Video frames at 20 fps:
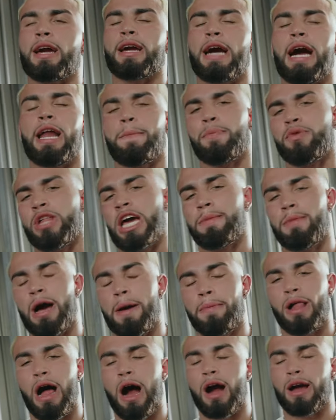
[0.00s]
I kind of planned my
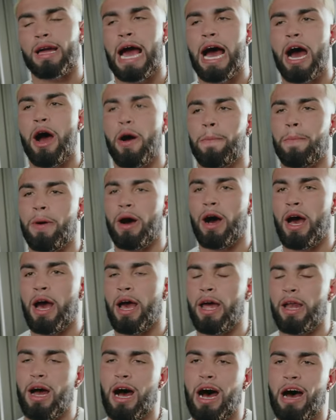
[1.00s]
block out,
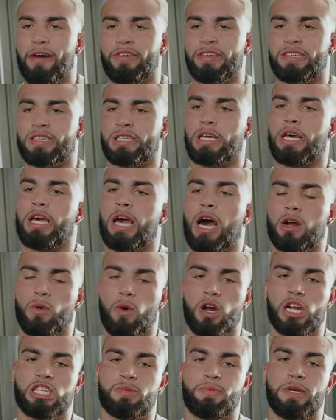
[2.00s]
but obviously I don't
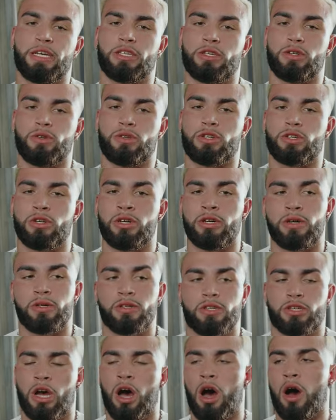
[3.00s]
want to speak too
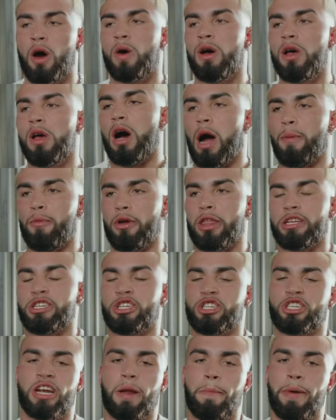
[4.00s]
soon, so I'm really
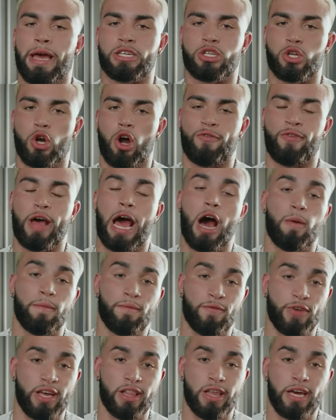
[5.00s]
just gonna base it off of how I'm
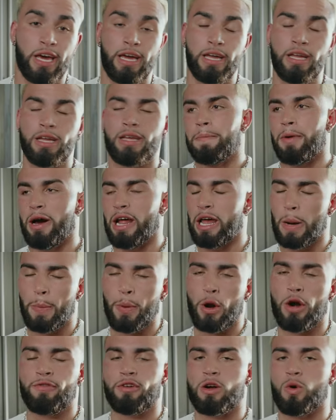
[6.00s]
feeling. But in a
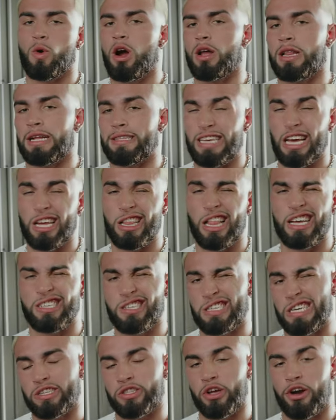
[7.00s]
perfect world, I take like
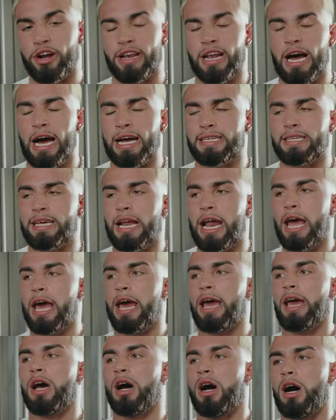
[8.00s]
639
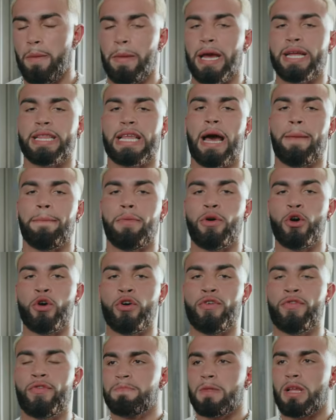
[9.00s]
today, make that
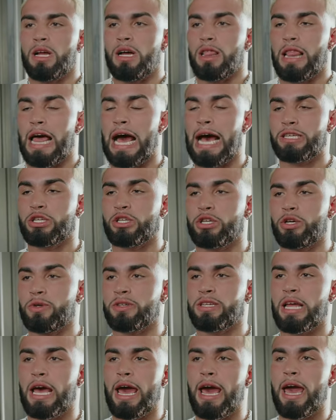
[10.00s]
move. Last
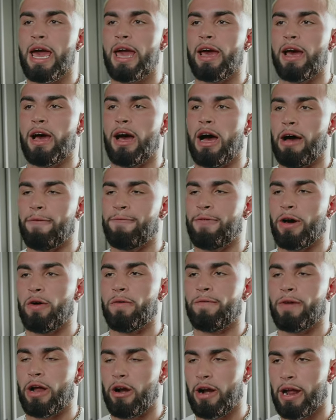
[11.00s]
Tuesday, I
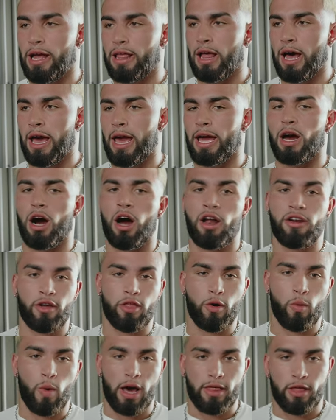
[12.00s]
felt very like under
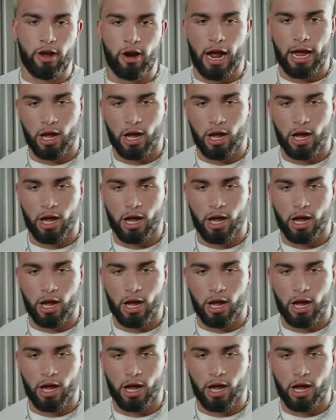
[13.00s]
the weather.